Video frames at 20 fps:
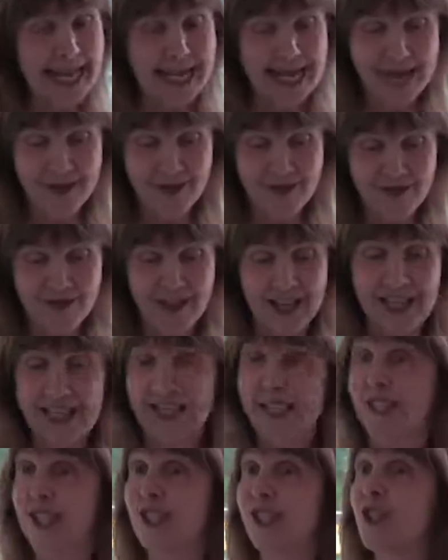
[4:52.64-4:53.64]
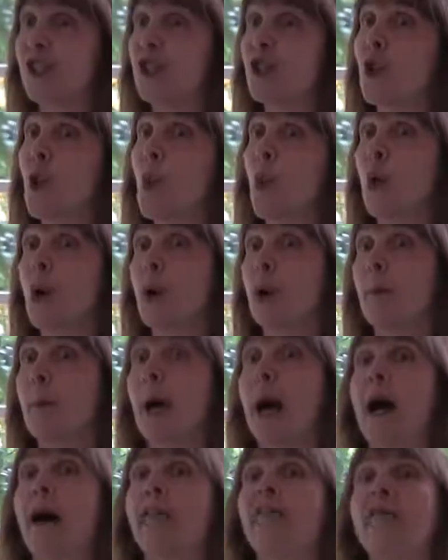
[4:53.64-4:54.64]
in this storm
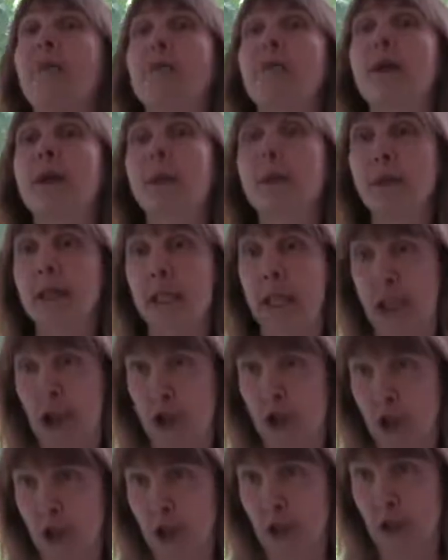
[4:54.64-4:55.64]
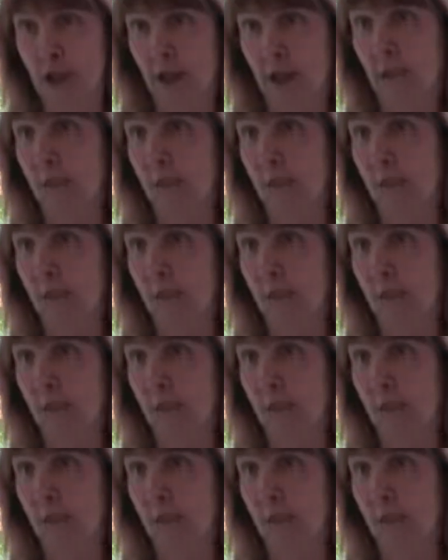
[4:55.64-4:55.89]
of biblical